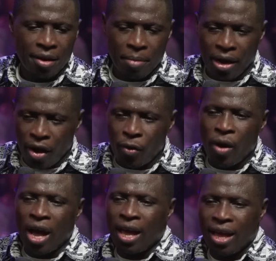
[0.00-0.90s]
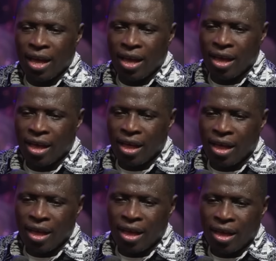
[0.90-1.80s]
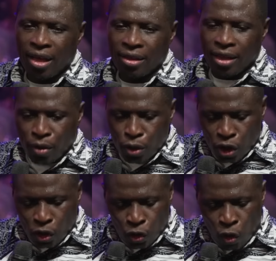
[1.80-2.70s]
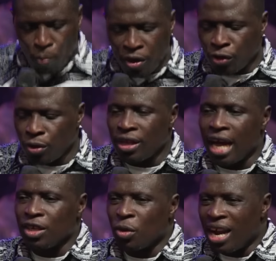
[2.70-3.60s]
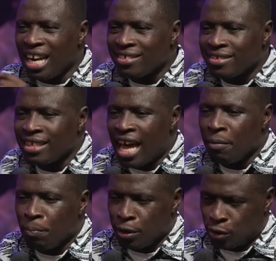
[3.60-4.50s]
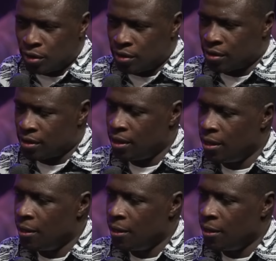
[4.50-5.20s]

But you know why? The Lord took me through that to understand prisons.